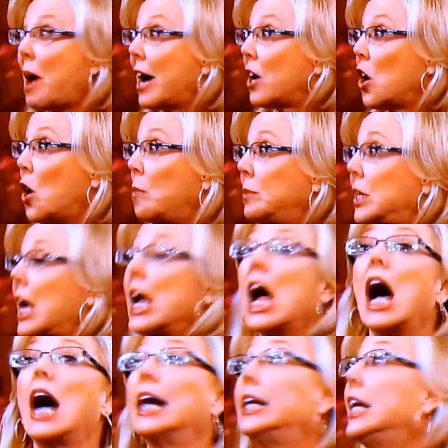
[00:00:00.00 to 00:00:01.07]
back home, say,
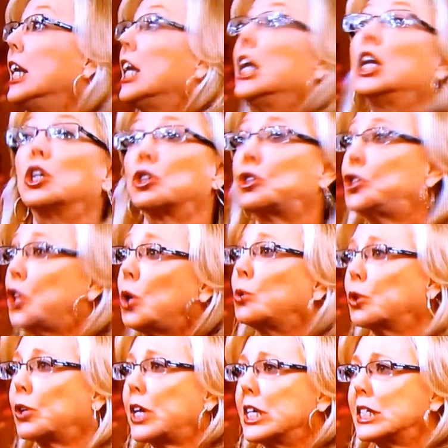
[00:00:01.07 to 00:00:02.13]
I need a little
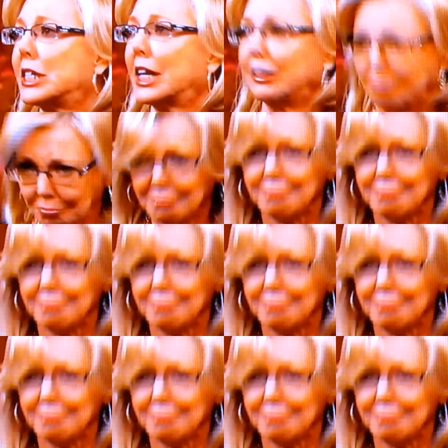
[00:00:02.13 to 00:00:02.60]
shoulder kissing.